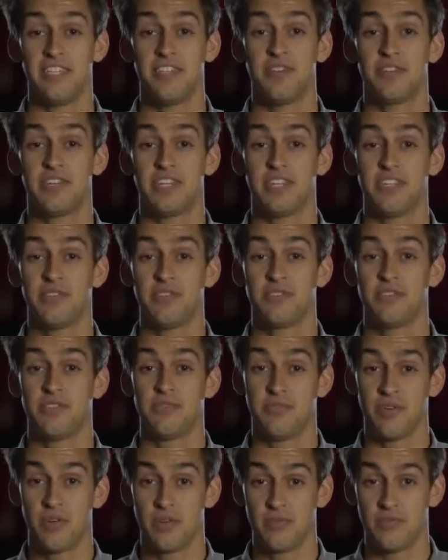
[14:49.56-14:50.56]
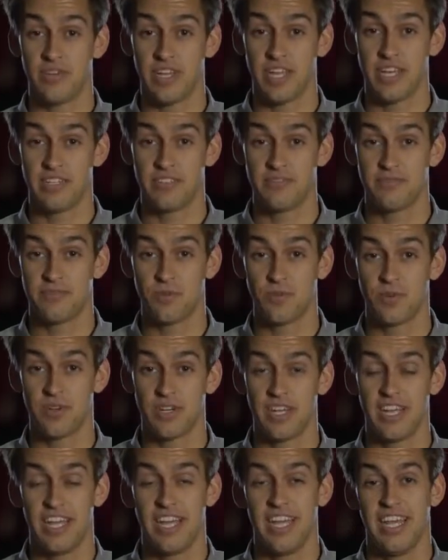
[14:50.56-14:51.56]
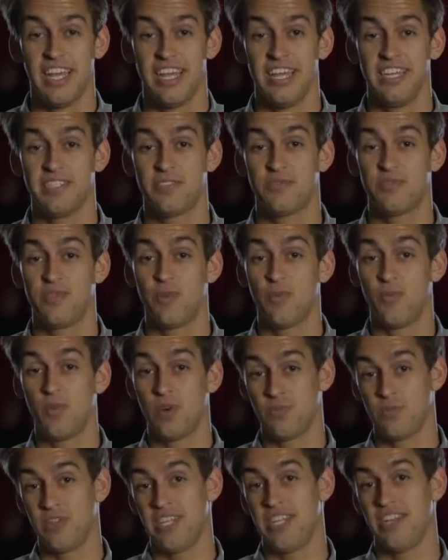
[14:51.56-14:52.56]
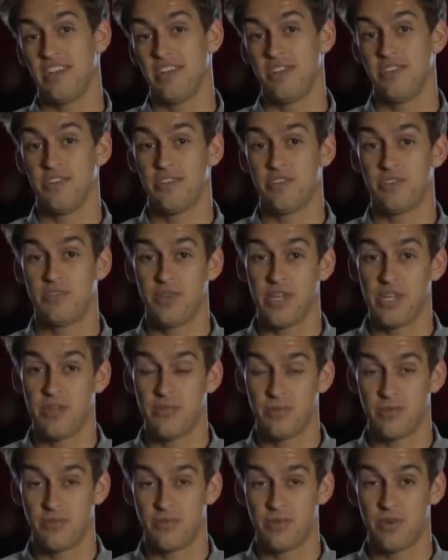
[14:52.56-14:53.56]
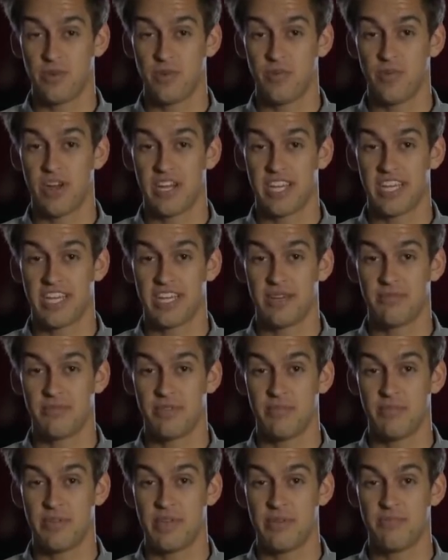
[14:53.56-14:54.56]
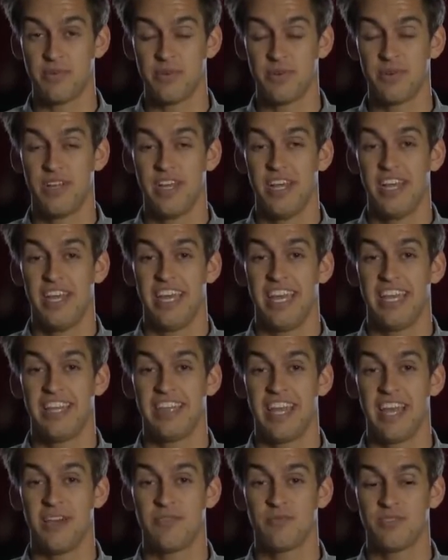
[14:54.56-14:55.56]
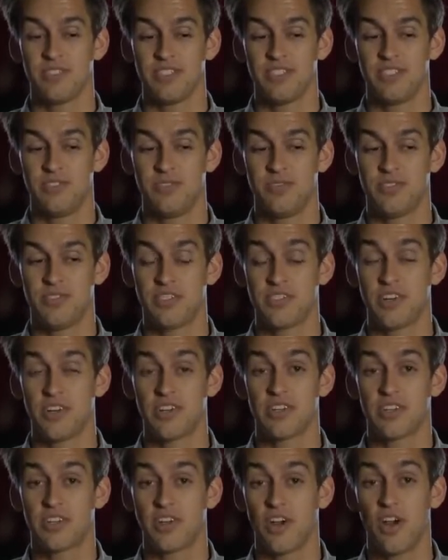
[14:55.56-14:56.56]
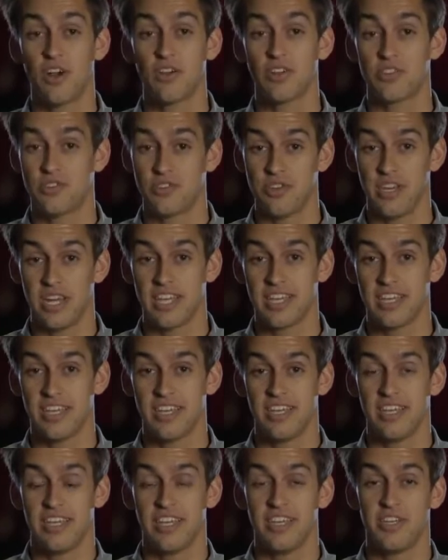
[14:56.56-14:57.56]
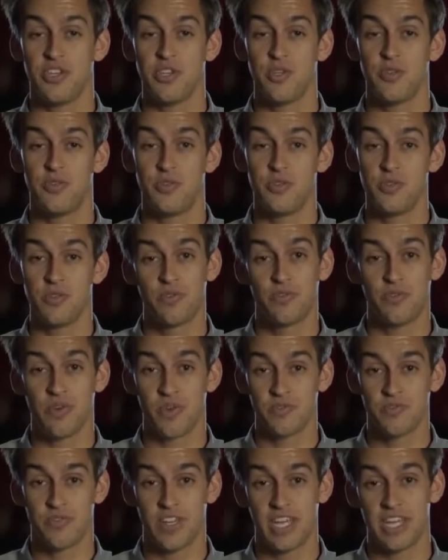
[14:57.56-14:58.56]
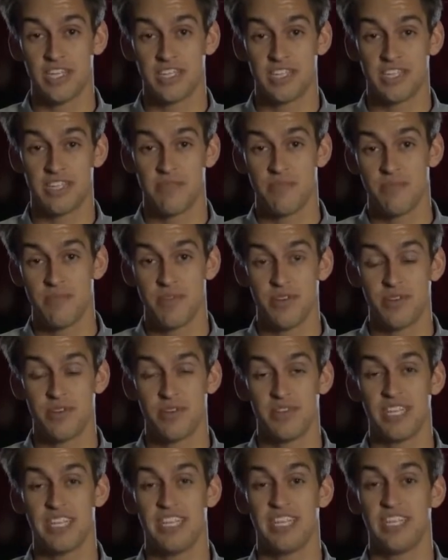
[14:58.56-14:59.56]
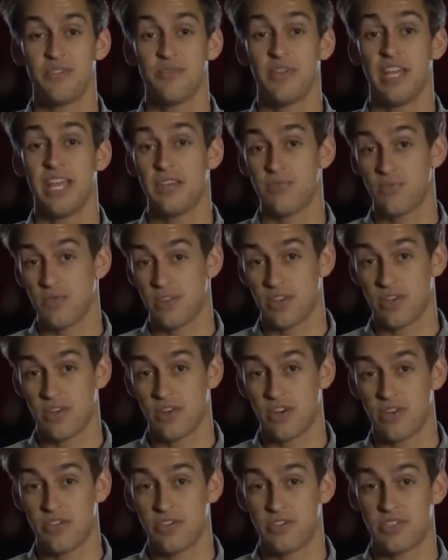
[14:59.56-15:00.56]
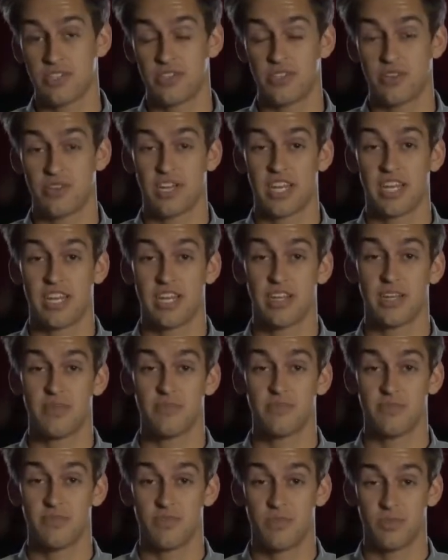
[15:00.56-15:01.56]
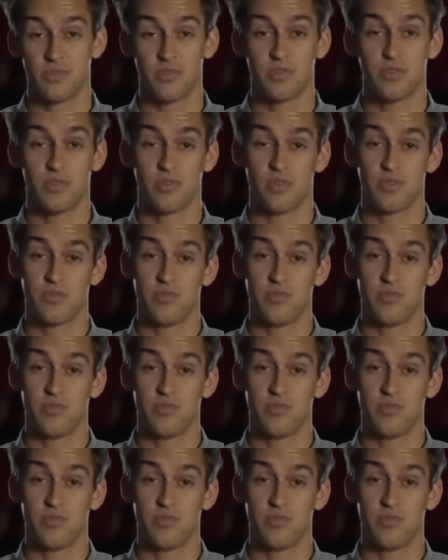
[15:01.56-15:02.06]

you can use the phone vanish for is the one we did on the street when we were walking up to people, and that was you start a card trick, you do the phone vanish in the middle, and then you end with a card trick, so it kind of comes full circle,